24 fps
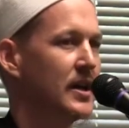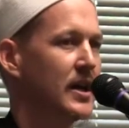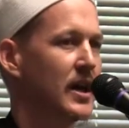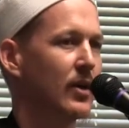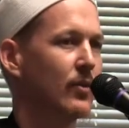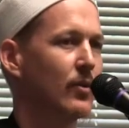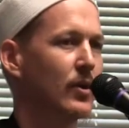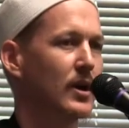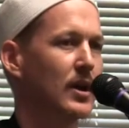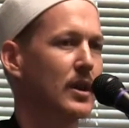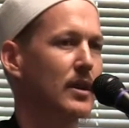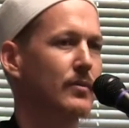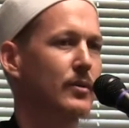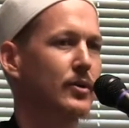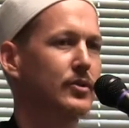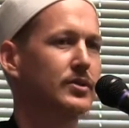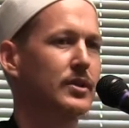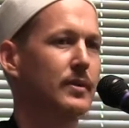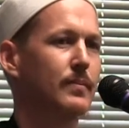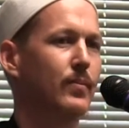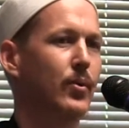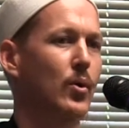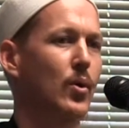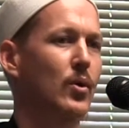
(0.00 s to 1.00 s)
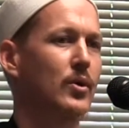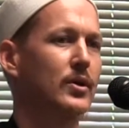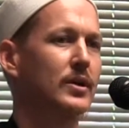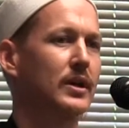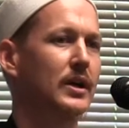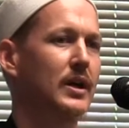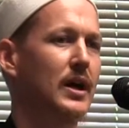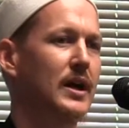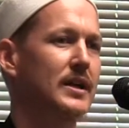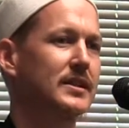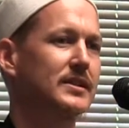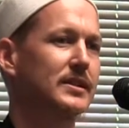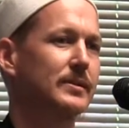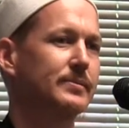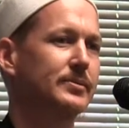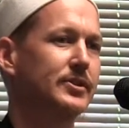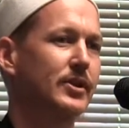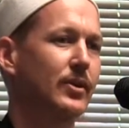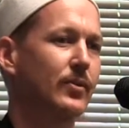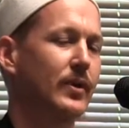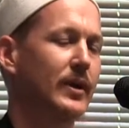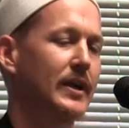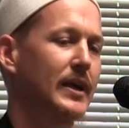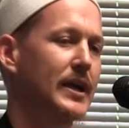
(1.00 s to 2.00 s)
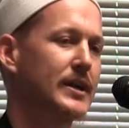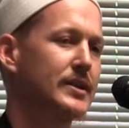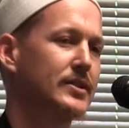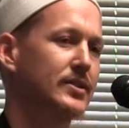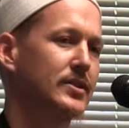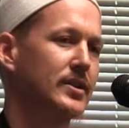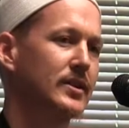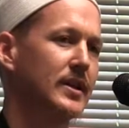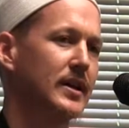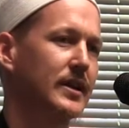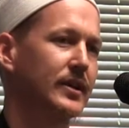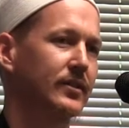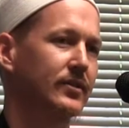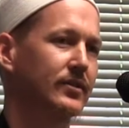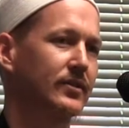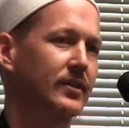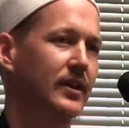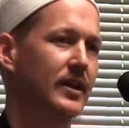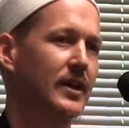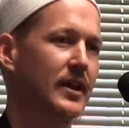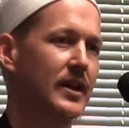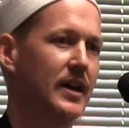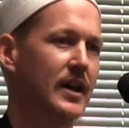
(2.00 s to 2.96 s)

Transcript: And one of the most important concepts that relates to this